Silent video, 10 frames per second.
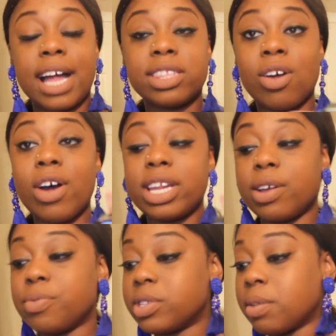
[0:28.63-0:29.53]
i thought
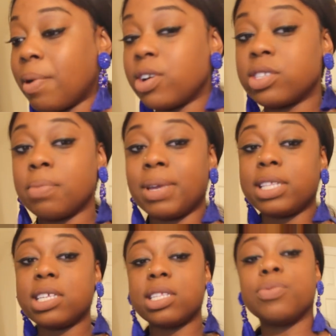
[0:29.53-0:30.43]
it was supposed to be
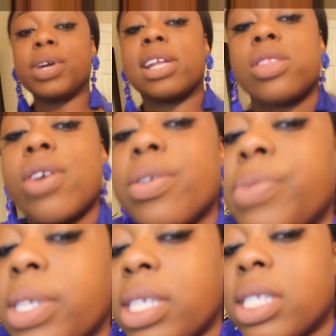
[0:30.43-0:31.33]
this is what i thought it
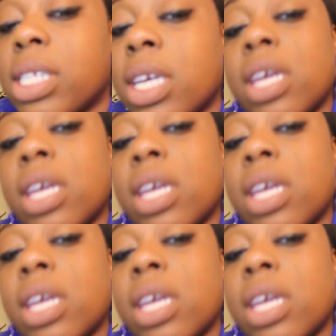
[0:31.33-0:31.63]
was